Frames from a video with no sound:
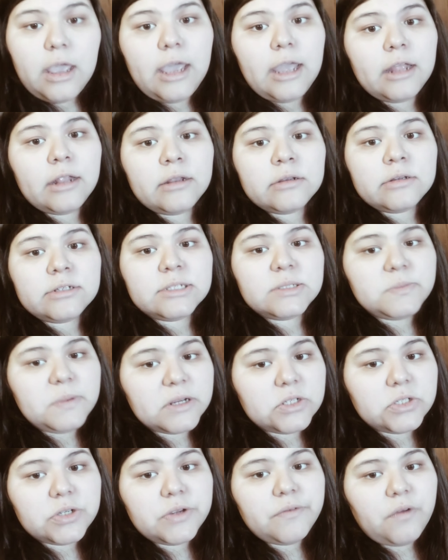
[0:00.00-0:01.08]
and
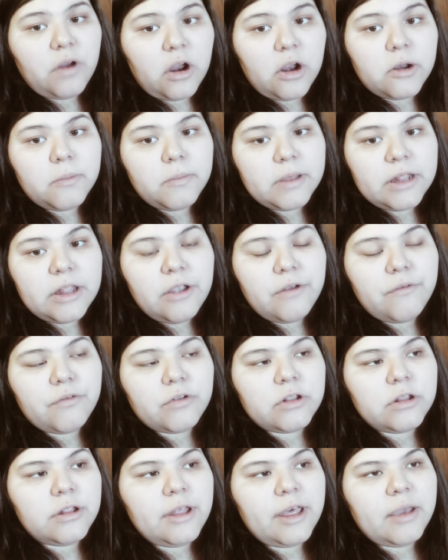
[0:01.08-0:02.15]
especially for her to be there for
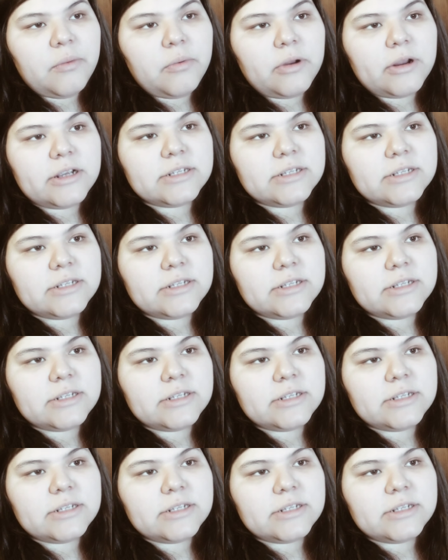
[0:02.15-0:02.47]
the labor,